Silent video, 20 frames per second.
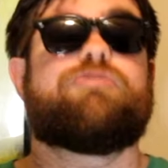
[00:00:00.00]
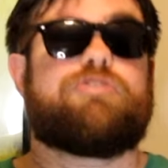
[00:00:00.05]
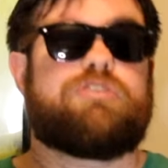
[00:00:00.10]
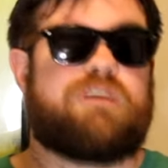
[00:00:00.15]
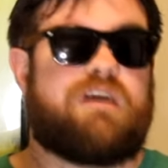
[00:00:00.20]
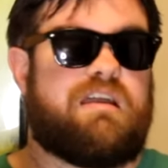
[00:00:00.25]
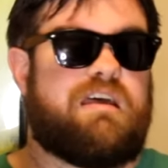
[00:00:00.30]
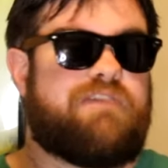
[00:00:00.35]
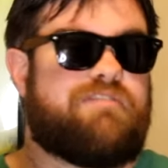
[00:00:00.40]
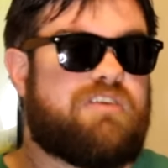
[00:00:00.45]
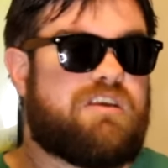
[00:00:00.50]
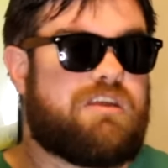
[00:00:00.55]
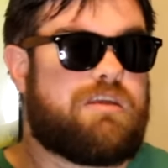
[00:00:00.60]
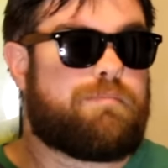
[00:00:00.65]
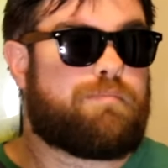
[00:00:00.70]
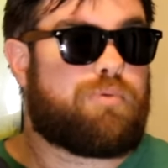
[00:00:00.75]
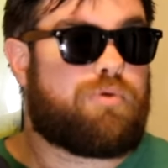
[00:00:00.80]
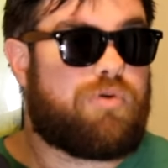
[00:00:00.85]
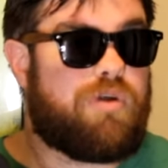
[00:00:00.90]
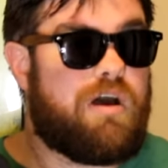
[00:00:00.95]
for not having any
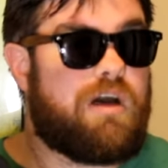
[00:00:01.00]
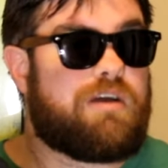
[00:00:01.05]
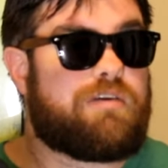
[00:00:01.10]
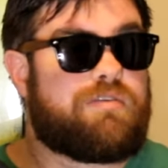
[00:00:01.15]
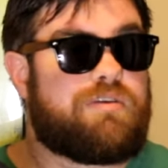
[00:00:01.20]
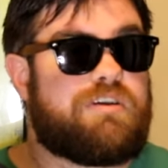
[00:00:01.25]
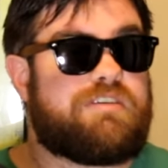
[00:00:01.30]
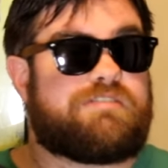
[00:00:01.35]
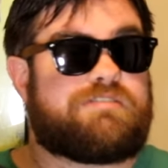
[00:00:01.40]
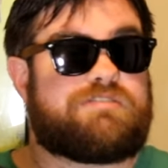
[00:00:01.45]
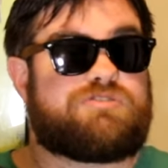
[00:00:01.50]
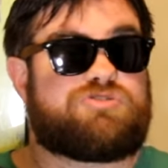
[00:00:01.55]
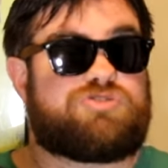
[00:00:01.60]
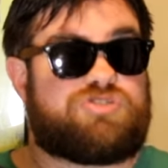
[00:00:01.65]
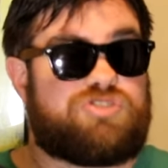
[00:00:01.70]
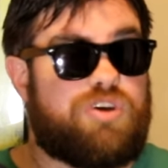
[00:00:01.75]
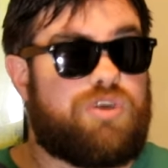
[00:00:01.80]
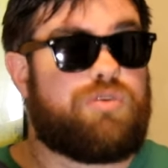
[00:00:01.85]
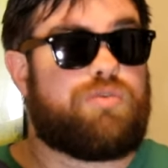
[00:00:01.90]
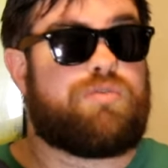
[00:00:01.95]
progress
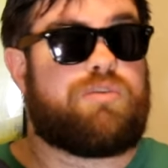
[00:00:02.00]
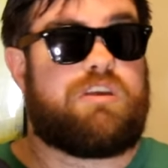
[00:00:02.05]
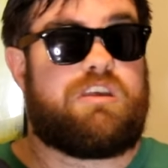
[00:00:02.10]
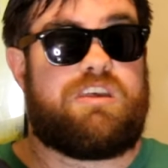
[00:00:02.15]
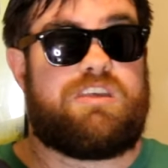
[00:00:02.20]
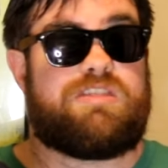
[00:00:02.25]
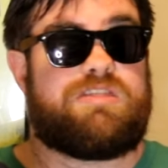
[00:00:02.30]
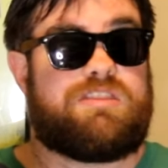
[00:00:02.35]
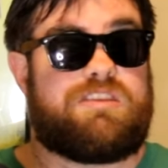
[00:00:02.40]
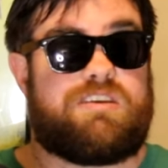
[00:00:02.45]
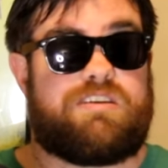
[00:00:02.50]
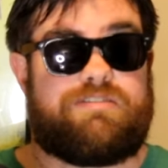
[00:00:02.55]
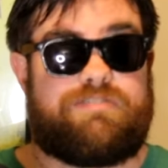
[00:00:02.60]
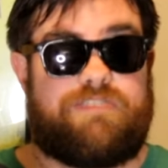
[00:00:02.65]
shown in the